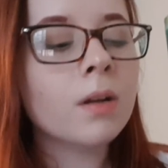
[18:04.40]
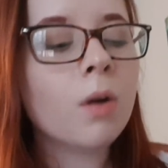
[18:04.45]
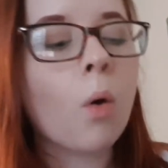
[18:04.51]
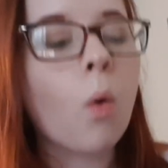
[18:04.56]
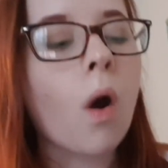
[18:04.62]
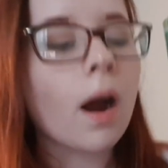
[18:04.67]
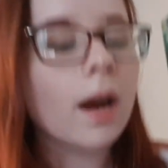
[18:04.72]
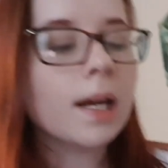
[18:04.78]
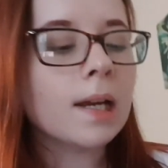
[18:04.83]

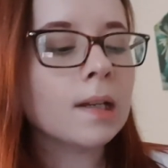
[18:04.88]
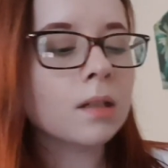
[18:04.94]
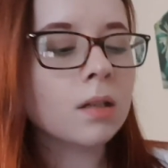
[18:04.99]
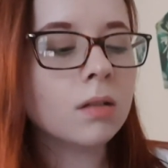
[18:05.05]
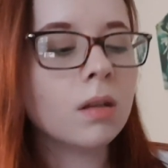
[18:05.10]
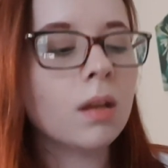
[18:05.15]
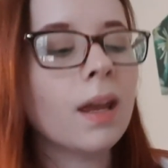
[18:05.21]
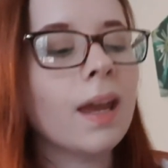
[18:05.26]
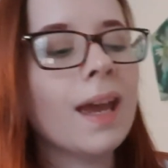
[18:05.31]
quiet
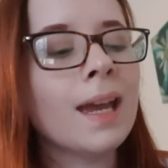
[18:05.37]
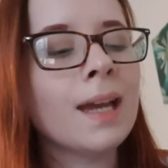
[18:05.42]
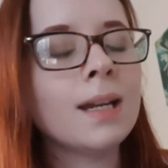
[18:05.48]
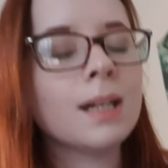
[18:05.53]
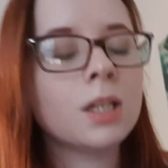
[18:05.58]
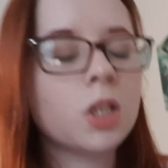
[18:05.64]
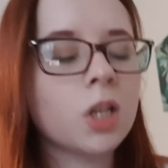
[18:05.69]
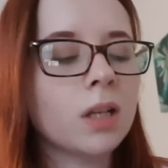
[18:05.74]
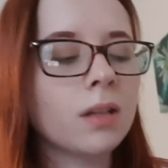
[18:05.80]
today.
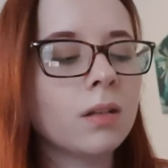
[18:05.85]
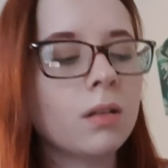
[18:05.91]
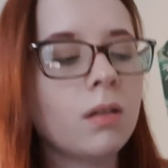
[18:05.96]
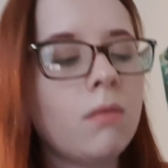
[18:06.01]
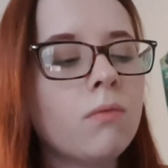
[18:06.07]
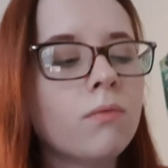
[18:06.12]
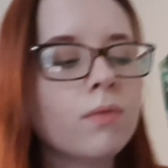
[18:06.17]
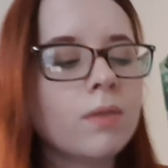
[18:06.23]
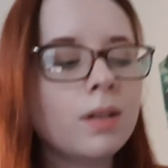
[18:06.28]
It generally
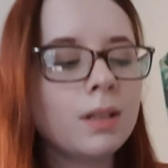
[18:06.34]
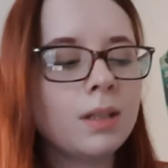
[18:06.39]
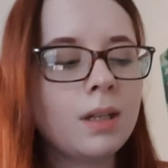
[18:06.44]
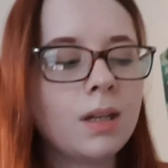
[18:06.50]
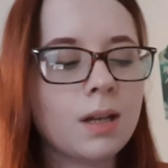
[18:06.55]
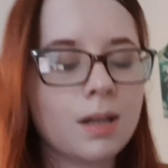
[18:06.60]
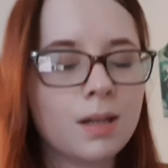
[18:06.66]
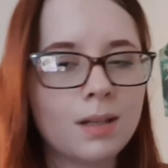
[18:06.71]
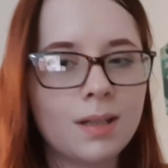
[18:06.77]
really
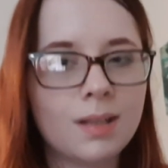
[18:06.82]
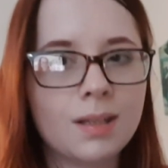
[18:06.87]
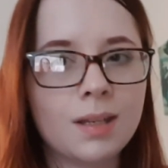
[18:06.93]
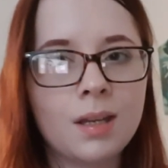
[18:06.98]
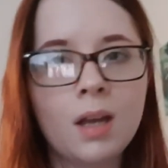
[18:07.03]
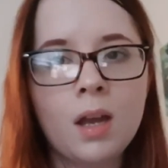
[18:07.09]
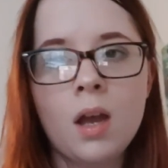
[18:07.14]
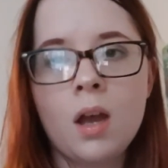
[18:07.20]
is.